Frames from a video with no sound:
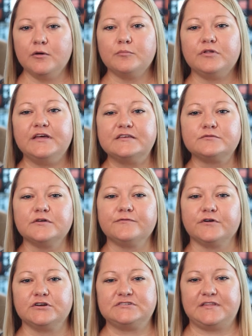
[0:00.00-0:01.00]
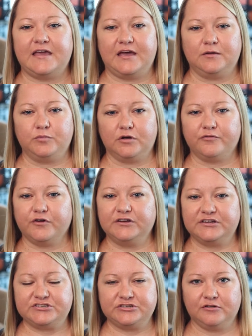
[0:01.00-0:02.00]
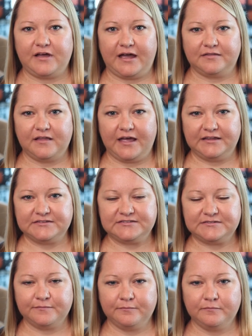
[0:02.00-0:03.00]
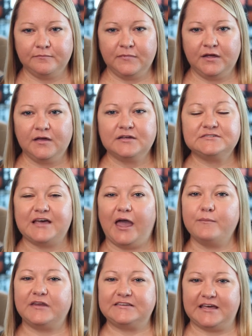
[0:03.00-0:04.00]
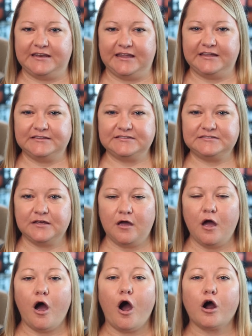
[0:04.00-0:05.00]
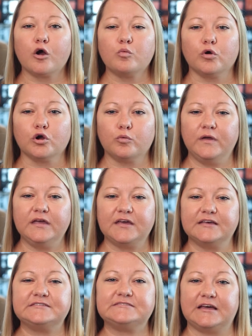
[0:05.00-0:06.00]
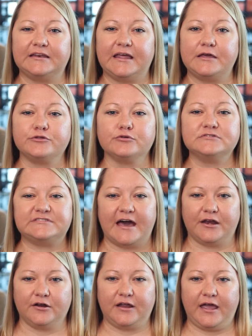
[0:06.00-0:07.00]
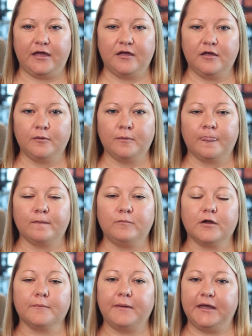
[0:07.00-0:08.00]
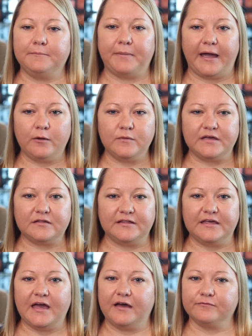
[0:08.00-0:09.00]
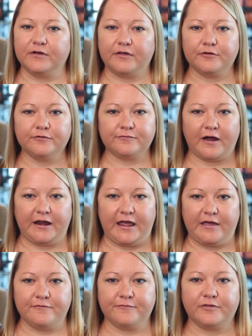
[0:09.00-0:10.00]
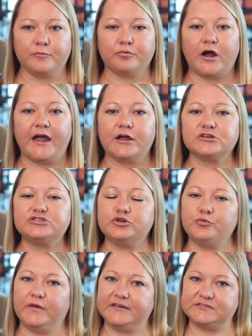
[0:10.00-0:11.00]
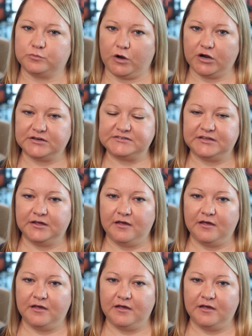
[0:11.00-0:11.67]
Please refer to the handbook for additional guidelines. Time and attendance. Our work week is Sunday through Saturday. We are paid bi-weekly every other Friday for the prior 2 weeks worked.